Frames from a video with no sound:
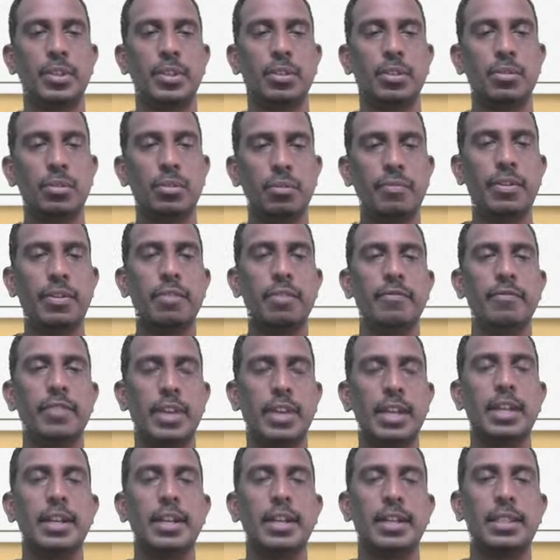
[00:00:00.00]
So from
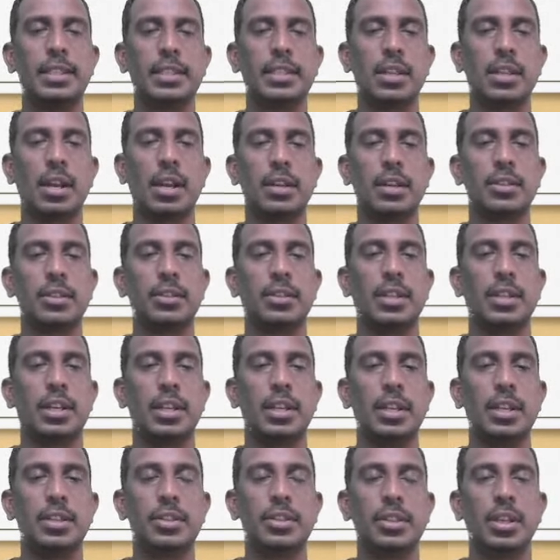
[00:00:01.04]
where it starts? That
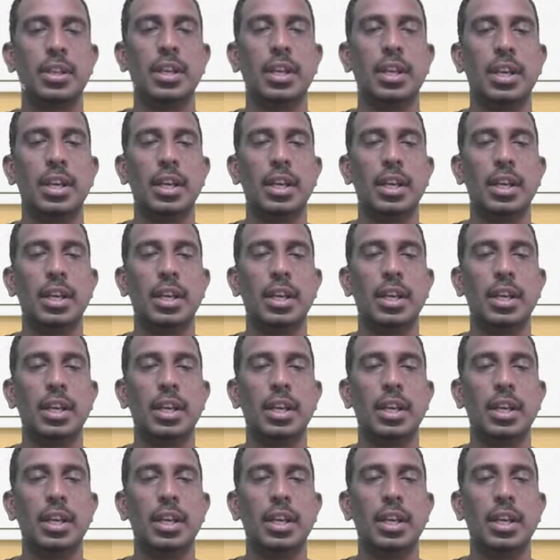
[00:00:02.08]
is,